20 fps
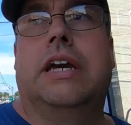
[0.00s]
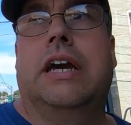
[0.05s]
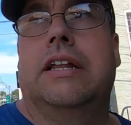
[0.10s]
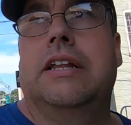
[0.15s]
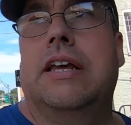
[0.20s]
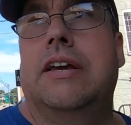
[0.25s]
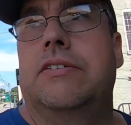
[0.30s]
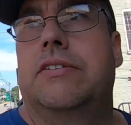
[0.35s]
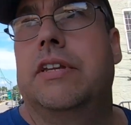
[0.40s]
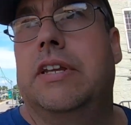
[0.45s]
You
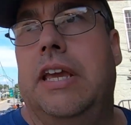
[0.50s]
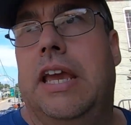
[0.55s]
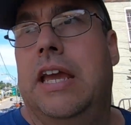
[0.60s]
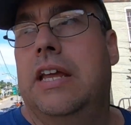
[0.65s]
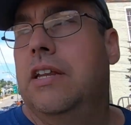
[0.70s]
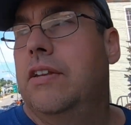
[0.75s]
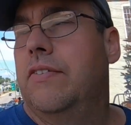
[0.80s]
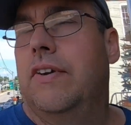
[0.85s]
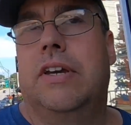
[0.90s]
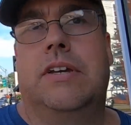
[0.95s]
got down to the
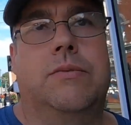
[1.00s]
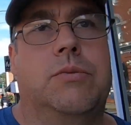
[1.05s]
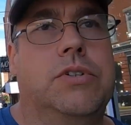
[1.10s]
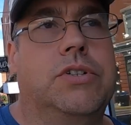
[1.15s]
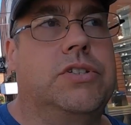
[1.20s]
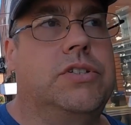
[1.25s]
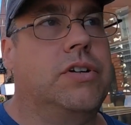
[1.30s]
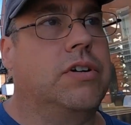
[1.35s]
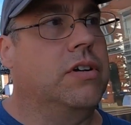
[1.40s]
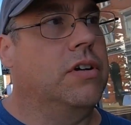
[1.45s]
end of it.
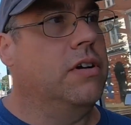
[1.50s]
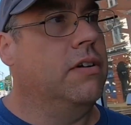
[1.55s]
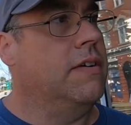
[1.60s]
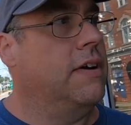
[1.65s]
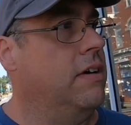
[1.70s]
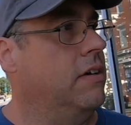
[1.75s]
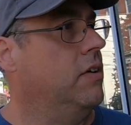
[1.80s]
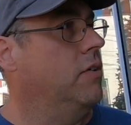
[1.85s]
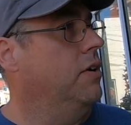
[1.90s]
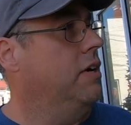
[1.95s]
We're just turning
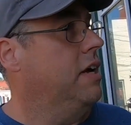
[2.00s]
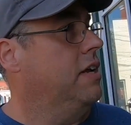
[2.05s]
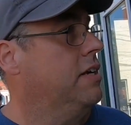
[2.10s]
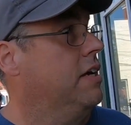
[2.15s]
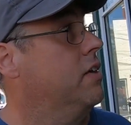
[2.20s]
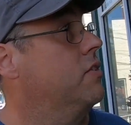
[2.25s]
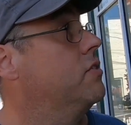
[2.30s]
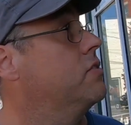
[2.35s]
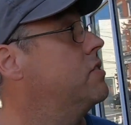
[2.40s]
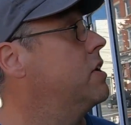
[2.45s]
around going on
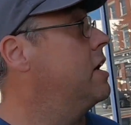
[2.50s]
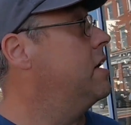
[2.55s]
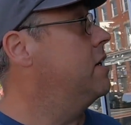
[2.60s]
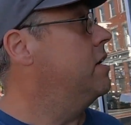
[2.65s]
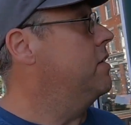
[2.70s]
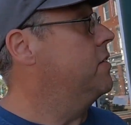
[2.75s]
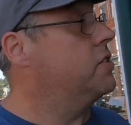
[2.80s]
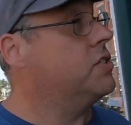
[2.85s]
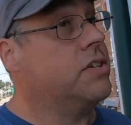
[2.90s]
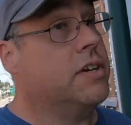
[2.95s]
the other
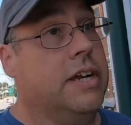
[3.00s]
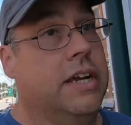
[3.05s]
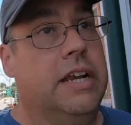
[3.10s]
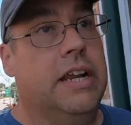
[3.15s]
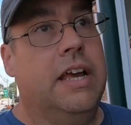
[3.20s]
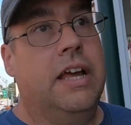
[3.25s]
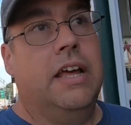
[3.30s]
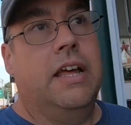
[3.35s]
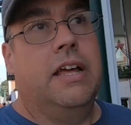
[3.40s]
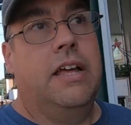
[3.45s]
side of the street,
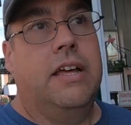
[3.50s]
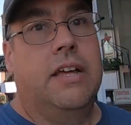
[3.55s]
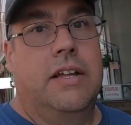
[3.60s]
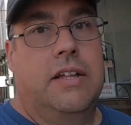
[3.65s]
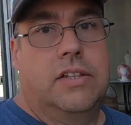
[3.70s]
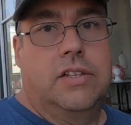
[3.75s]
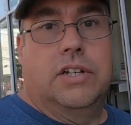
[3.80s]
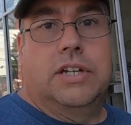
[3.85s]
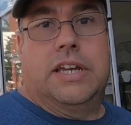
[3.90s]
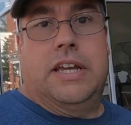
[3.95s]

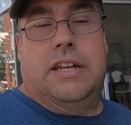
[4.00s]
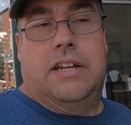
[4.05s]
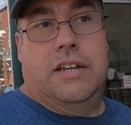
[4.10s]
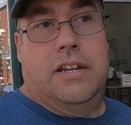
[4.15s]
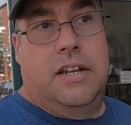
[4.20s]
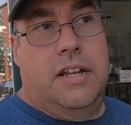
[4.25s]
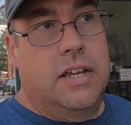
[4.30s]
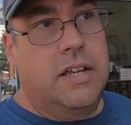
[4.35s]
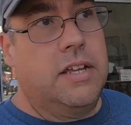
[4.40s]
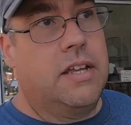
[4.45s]

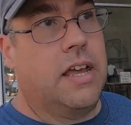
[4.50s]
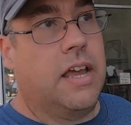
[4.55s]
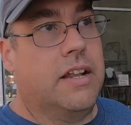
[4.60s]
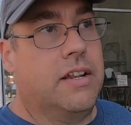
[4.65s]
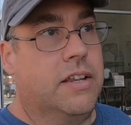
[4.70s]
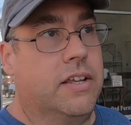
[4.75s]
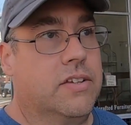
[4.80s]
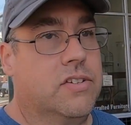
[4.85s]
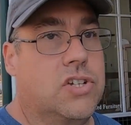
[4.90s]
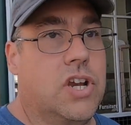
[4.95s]
looking
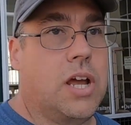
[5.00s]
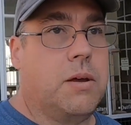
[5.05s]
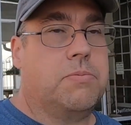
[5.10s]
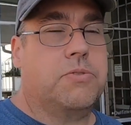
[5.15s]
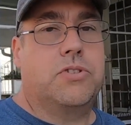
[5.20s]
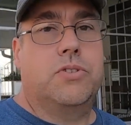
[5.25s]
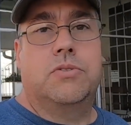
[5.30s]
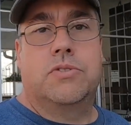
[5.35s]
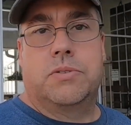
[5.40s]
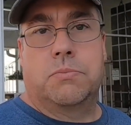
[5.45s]
at the
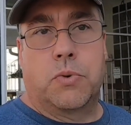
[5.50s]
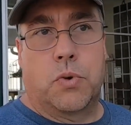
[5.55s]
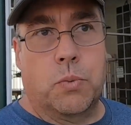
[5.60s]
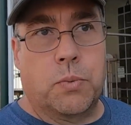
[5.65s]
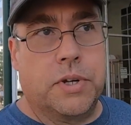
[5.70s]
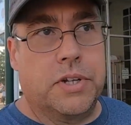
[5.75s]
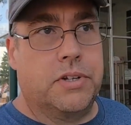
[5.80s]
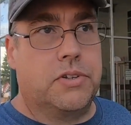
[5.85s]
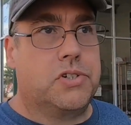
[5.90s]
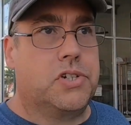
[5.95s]
shops, doing some
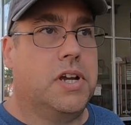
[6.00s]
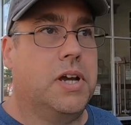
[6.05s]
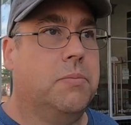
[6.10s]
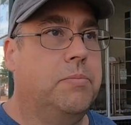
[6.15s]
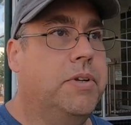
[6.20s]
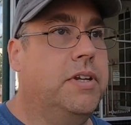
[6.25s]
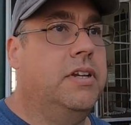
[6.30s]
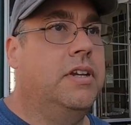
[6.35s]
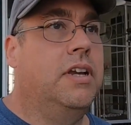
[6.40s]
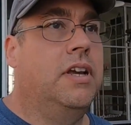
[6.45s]
more window
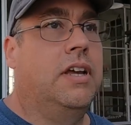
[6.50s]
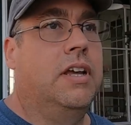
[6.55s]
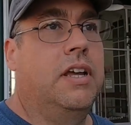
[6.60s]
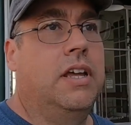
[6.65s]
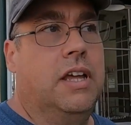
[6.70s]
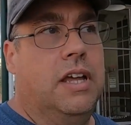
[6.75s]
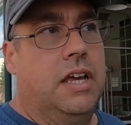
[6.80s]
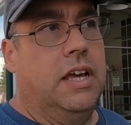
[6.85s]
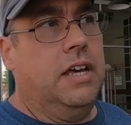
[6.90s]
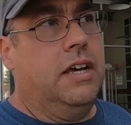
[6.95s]
shopping.
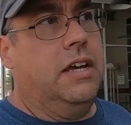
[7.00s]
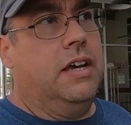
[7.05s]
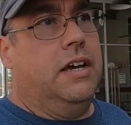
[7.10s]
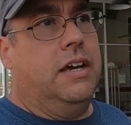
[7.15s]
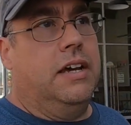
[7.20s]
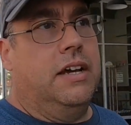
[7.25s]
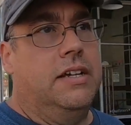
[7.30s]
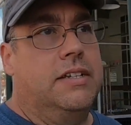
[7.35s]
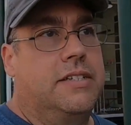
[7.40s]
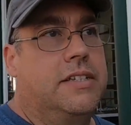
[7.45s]

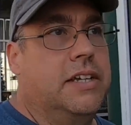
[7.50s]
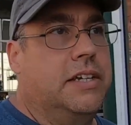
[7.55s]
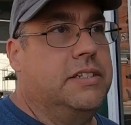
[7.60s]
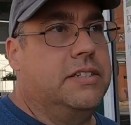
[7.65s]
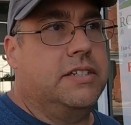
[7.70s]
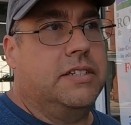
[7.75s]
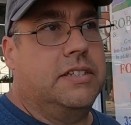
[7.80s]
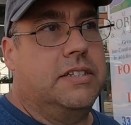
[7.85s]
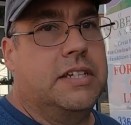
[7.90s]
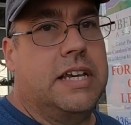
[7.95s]
It's
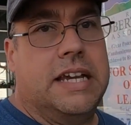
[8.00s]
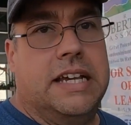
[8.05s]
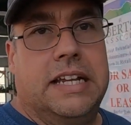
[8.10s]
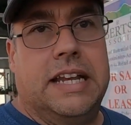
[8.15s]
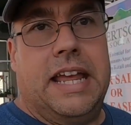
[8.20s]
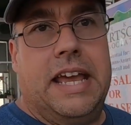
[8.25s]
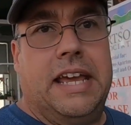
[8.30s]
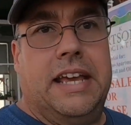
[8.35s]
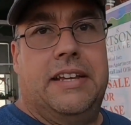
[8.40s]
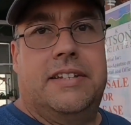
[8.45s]
nice to take
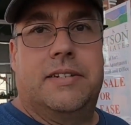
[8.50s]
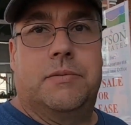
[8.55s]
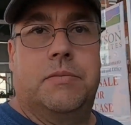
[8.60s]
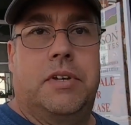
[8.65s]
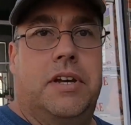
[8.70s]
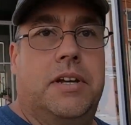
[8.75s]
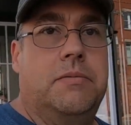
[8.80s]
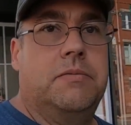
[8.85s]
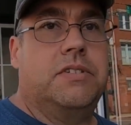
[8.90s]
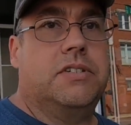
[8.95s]
a day
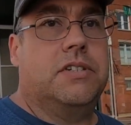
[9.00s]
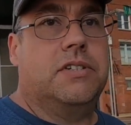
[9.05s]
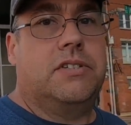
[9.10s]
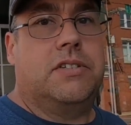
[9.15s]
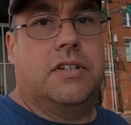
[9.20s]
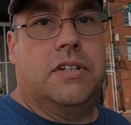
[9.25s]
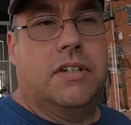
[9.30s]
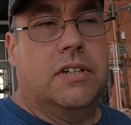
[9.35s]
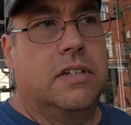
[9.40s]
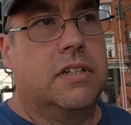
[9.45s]
sometimes
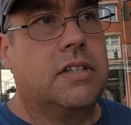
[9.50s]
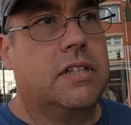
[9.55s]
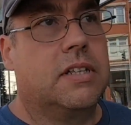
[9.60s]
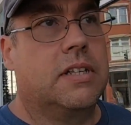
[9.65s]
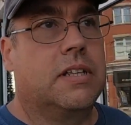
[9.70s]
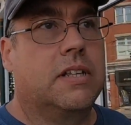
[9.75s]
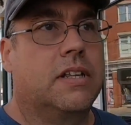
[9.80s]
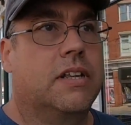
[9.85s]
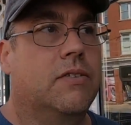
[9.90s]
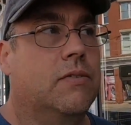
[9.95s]
just to
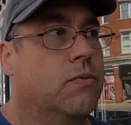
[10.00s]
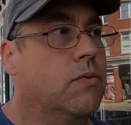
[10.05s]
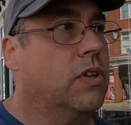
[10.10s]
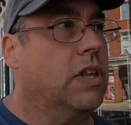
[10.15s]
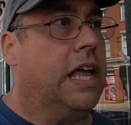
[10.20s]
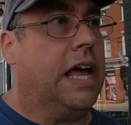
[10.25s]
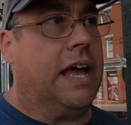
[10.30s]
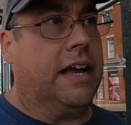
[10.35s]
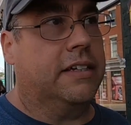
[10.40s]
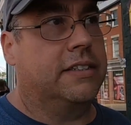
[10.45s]

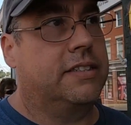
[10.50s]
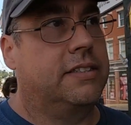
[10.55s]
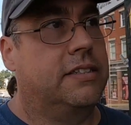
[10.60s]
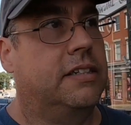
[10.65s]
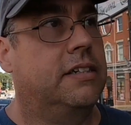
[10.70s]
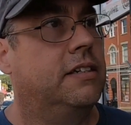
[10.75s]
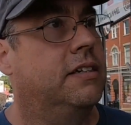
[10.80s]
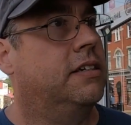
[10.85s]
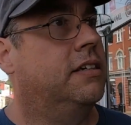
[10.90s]
relax.